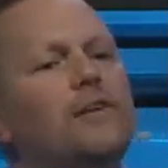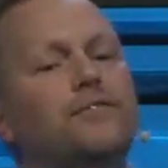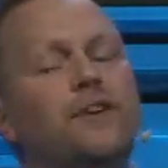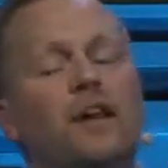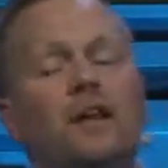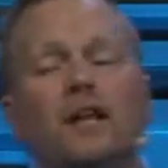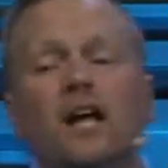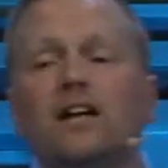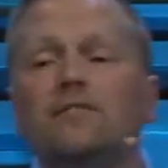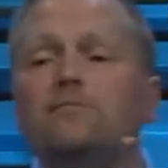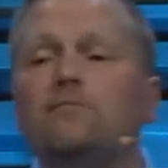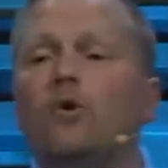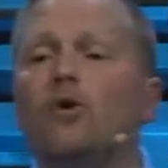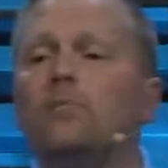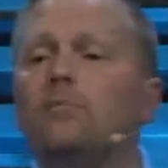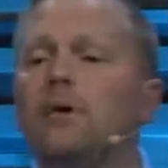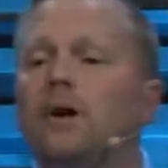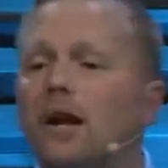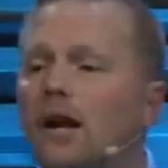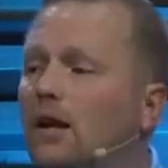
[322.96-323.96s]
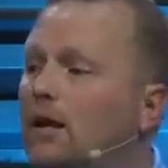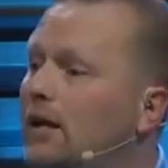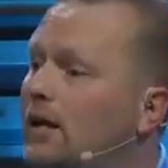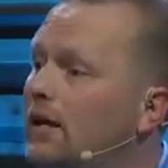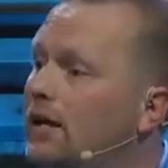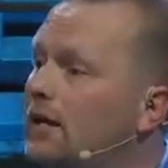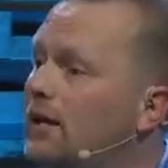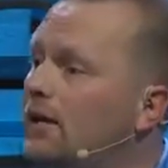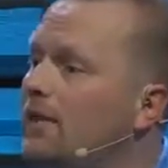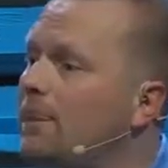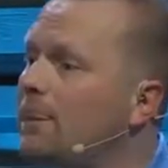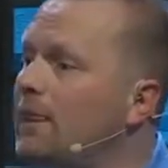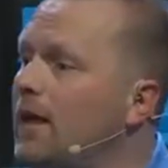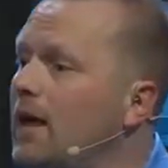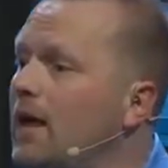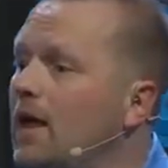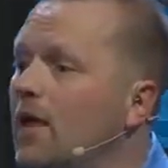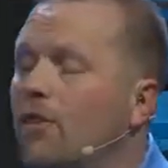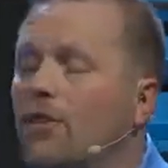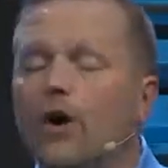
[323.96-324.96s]
and life more abundantly.
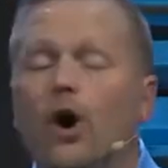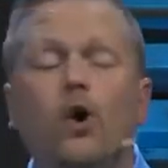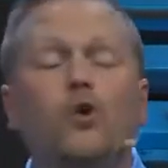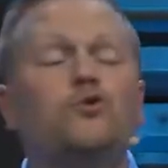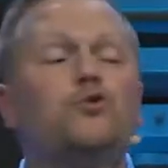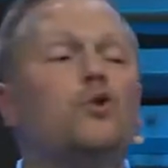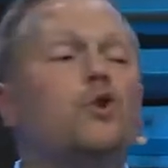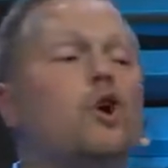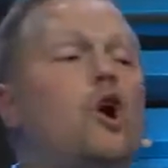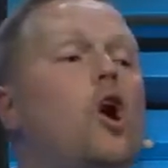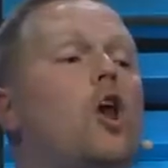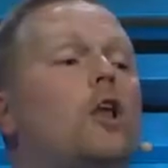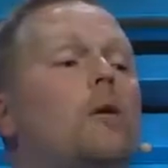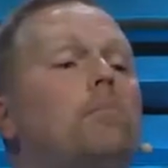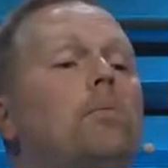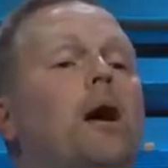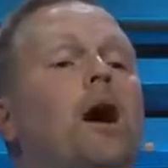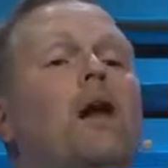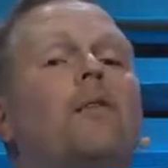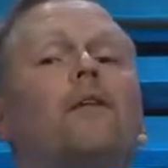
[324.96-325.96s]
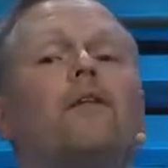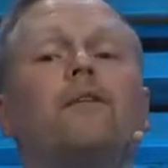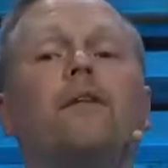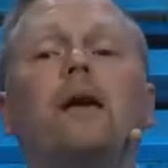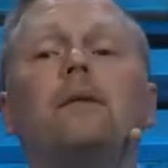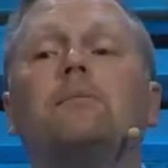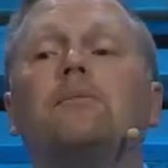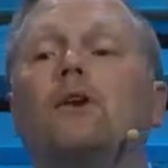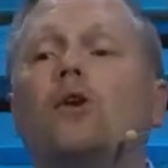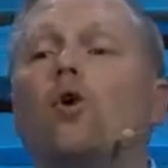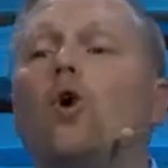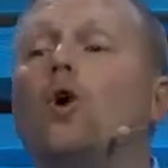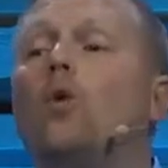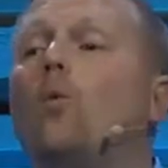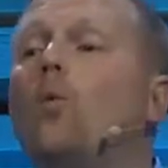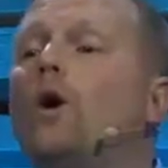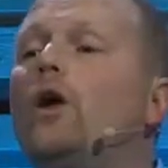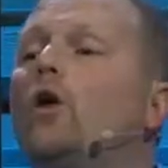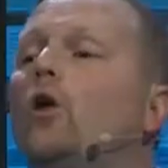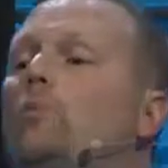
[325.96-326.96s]
Those who call upon the name of the Lord
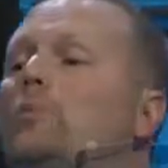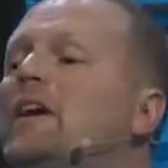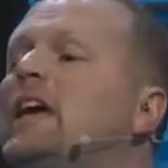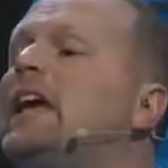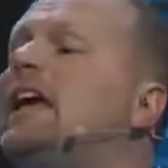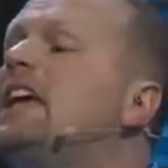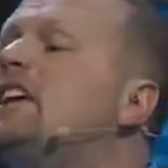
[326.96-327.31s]
will be